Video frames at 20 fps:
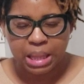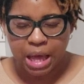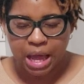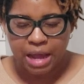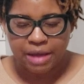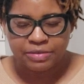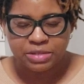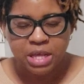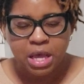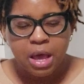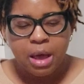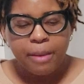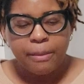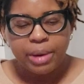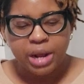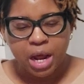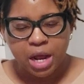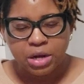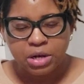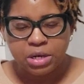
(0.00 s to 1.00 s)
lives,
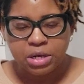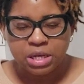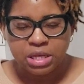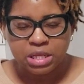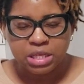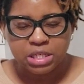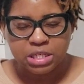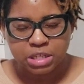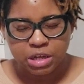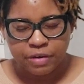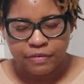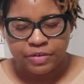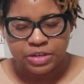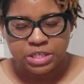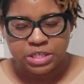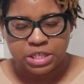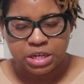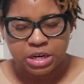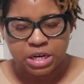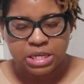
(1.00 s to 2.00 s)
but underneath the surface,
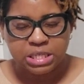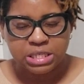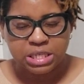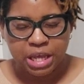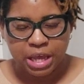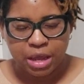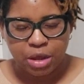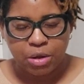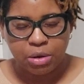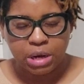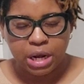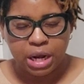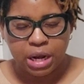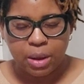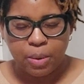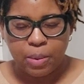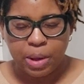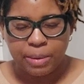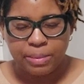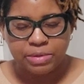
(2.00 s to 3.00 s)
they're entangled in
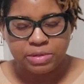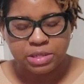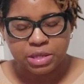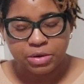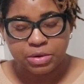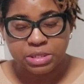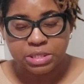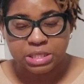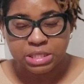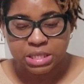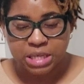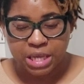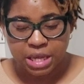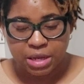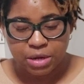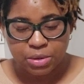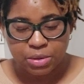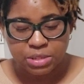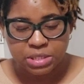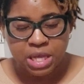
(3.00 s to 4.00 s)
a web of secrets and
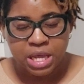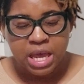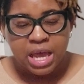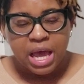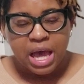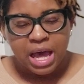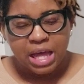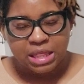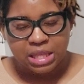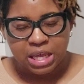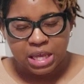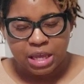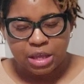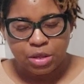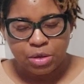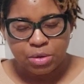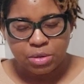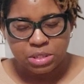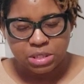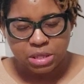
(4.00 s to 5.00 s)
scandals. At the
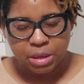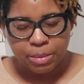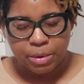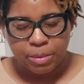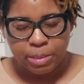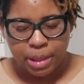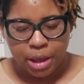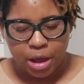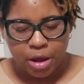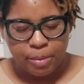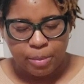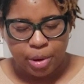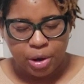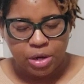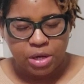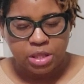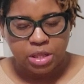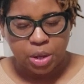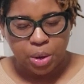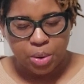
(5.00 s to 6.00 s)
annual summer block
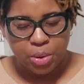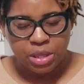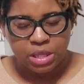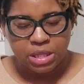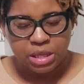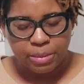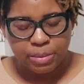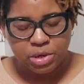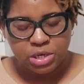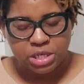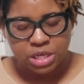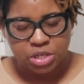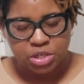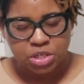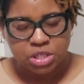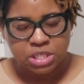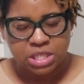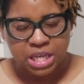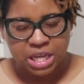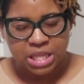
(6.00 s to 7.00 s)
party, the only thing more
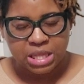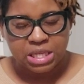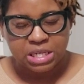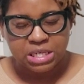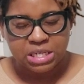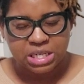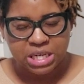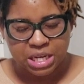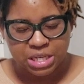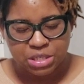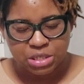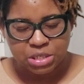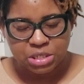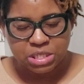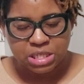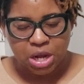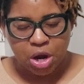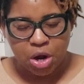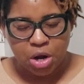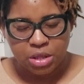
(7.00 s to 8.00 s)
dangerous than the deserts
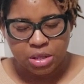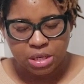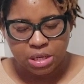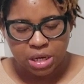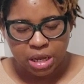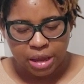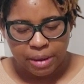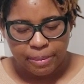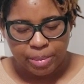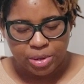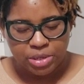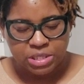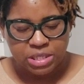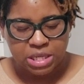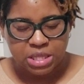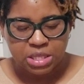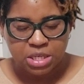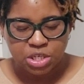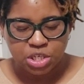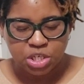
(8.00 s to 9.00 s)
are the neighbors,
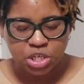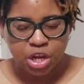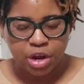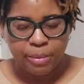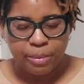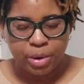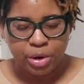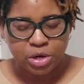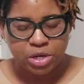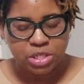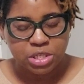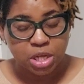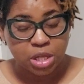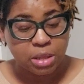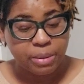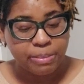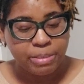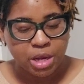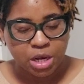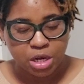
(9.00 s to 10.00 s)
and this year, murder is on
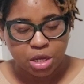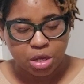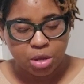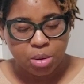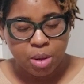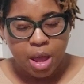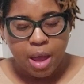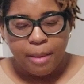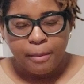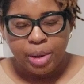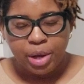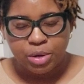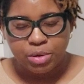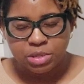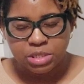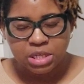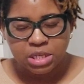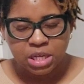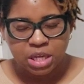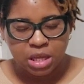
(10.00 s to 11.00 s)
the menu. But
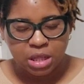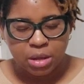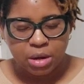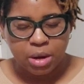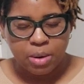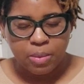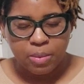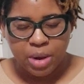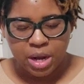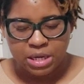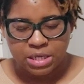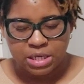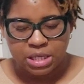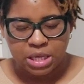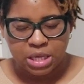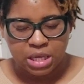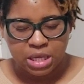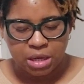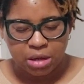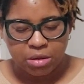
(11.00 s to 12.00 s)
who's the killer and why did they
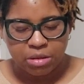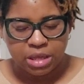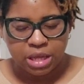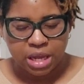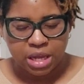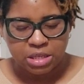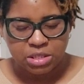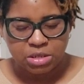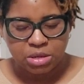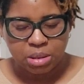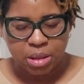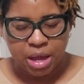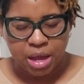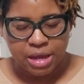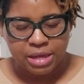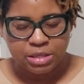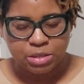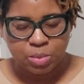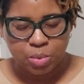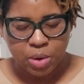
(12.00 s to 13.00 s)
kill? The answer
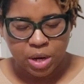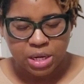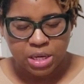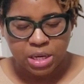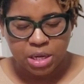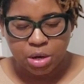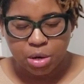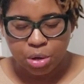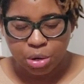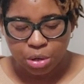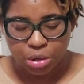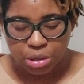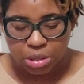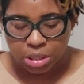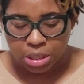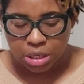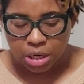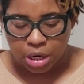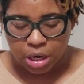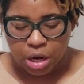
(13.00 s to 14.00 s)
lies 1 year
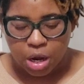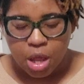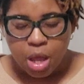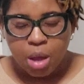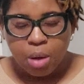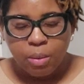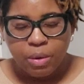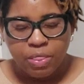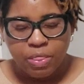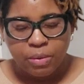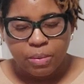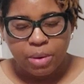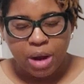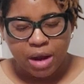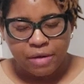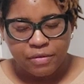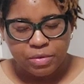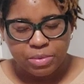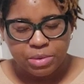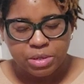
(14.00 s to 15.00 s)
earlier when the
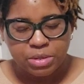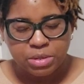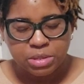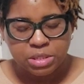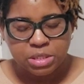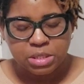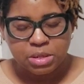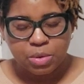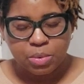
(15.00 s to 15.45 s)
rivalries